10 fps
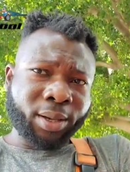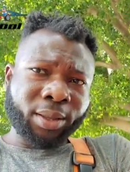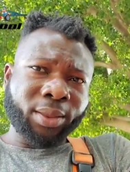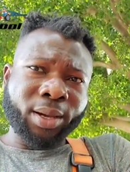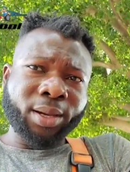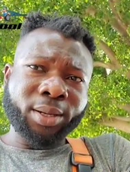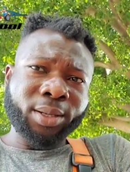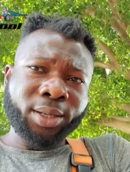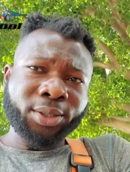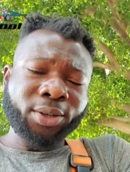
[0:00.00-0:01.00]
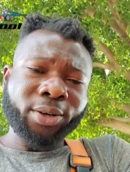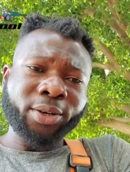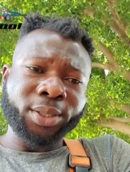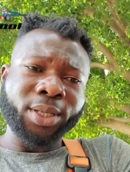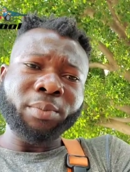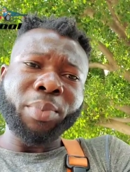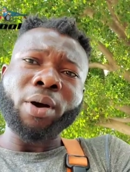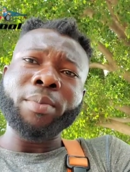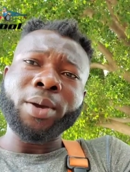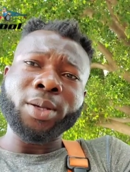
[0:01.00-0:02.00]
then it's not going to send
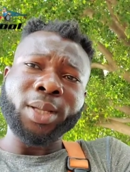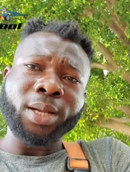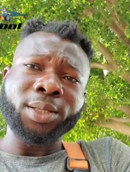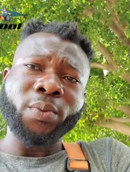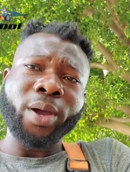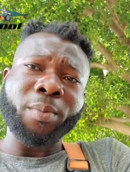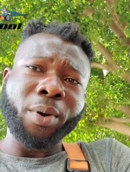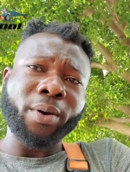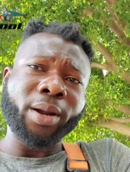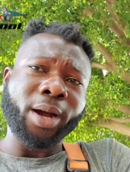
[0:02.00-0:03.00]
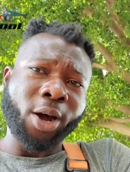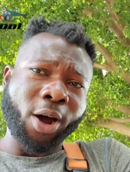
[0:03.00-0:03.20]
power, because that is where the power that